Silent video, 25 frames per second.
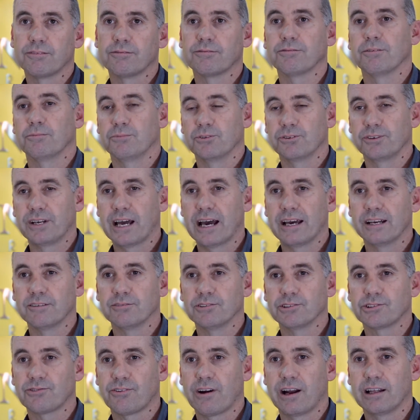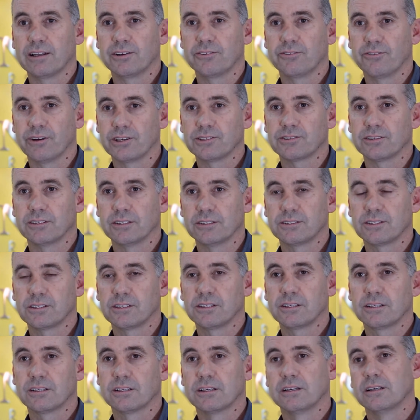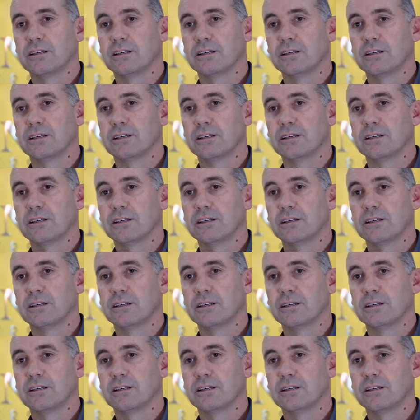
from your date of Australian residency